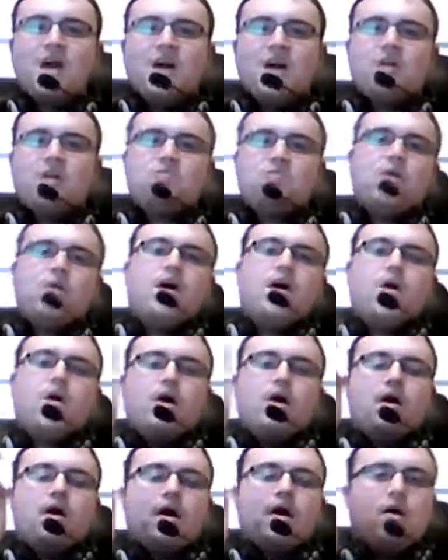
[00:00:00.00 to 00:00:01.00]
as well.
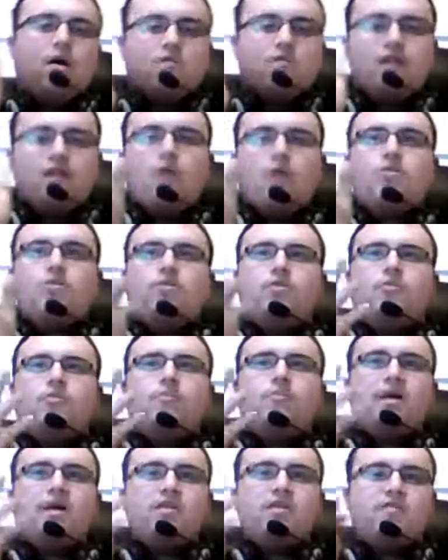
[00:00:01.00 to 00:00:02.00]
I'll tell you a
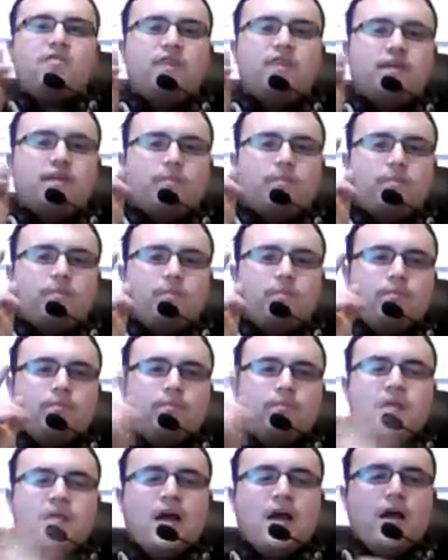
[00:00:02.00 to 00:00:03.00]
bit of it
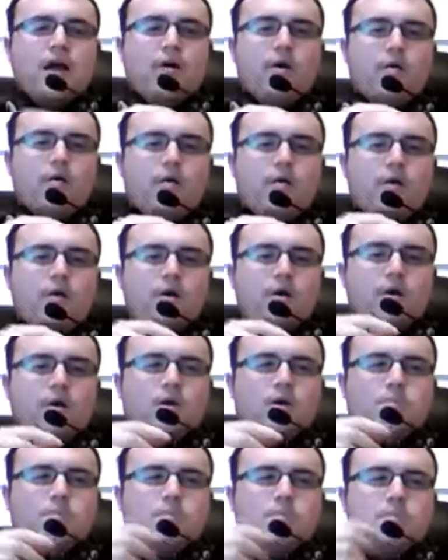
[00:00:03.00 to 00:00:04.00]
now,
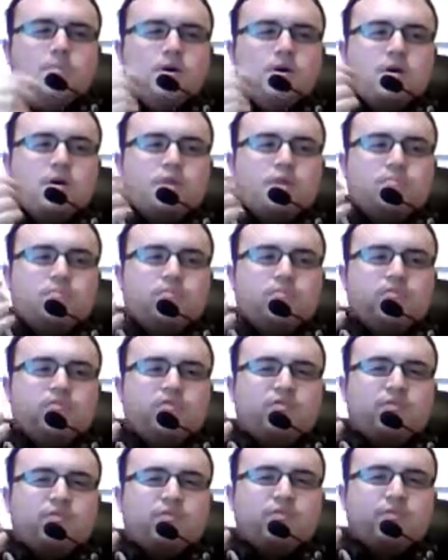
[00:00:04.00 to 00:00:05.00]
but pretty
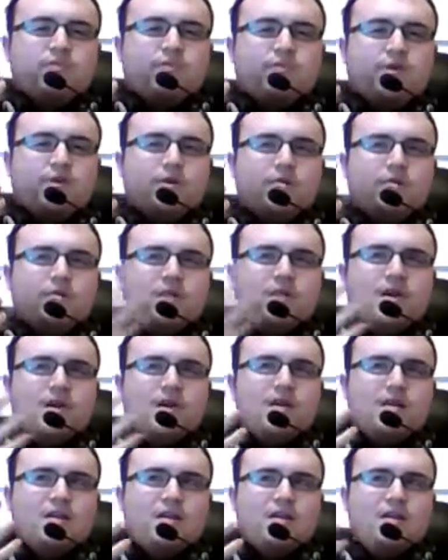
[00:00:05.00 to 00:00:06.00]
much, folks,
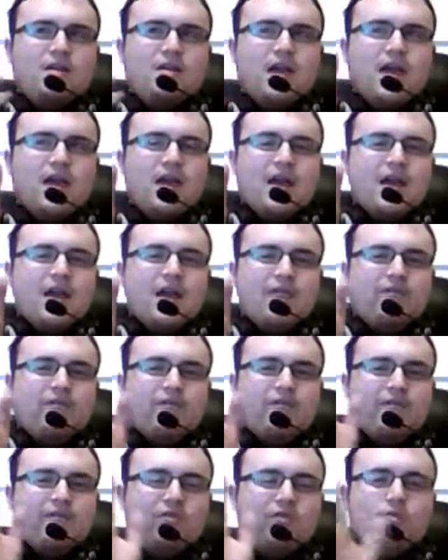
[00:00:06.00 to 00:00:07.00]
then,
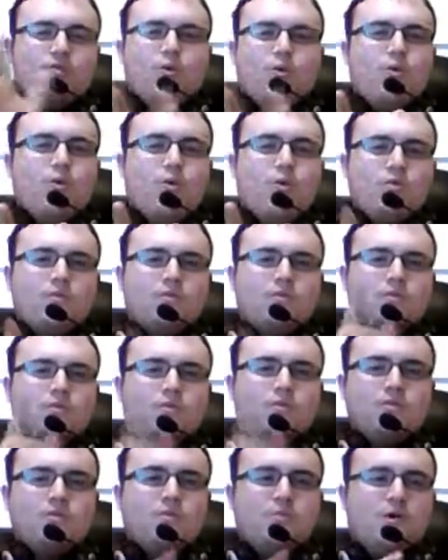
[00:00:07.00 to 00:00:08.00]
if you all want to
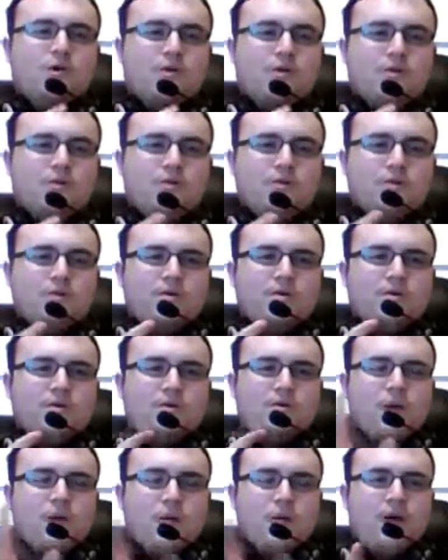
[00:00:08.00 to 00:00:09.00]
know more
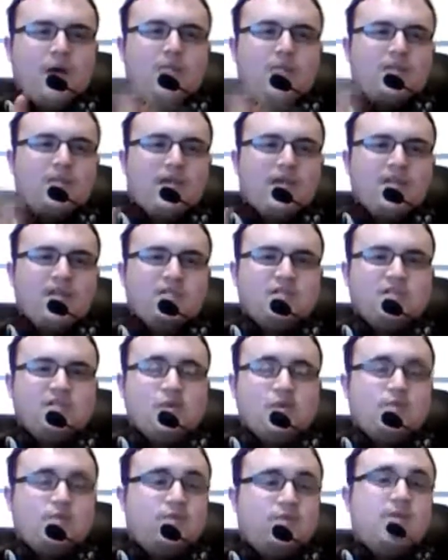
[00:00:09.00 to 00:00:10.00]
about this, I
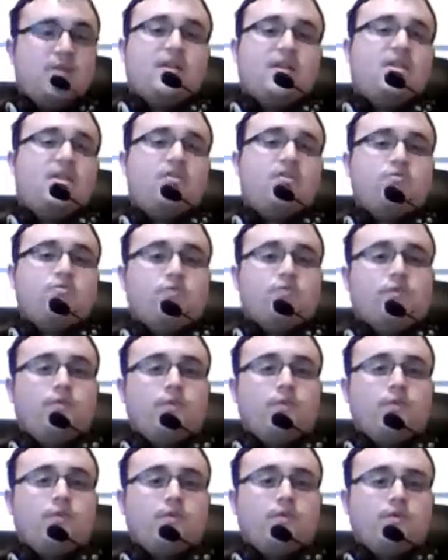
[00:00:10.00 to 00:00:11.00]
will very gladly do a
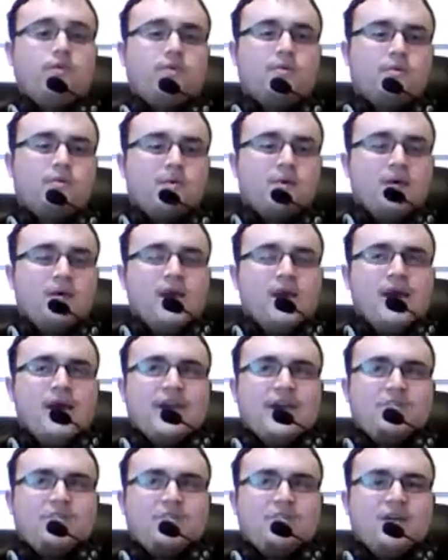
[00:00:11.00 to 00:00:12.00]
vlog
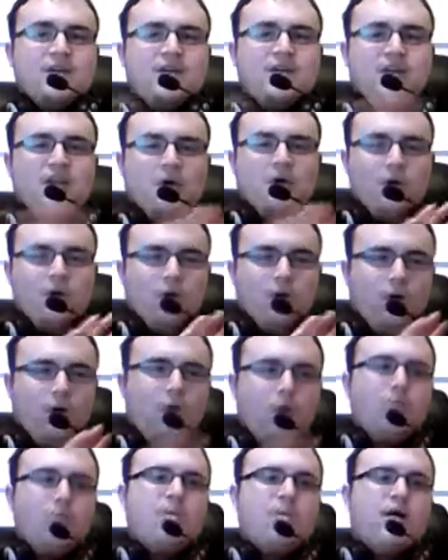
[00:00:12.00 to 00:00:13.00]
explaining all
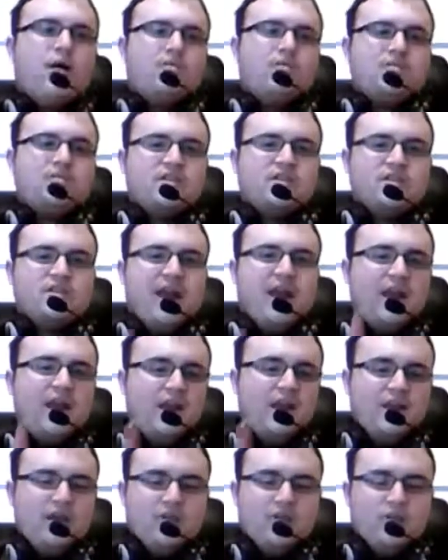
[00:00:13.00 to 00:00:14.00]
about it. So
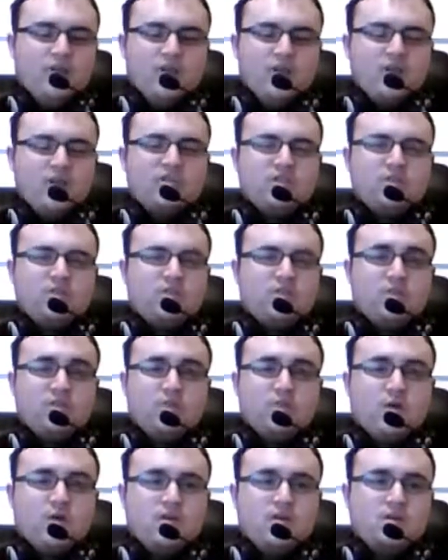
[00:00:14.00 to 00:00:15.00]
any questions that you
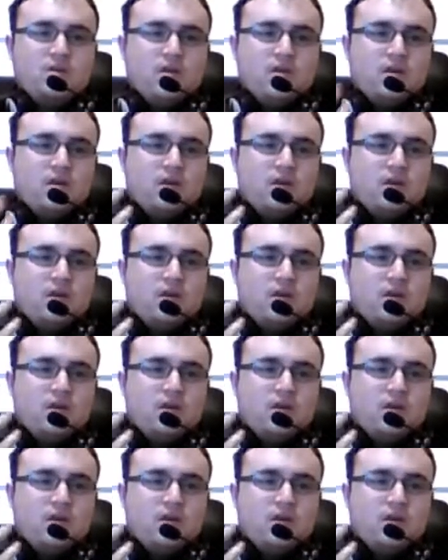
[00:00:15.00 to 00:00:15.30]
ask,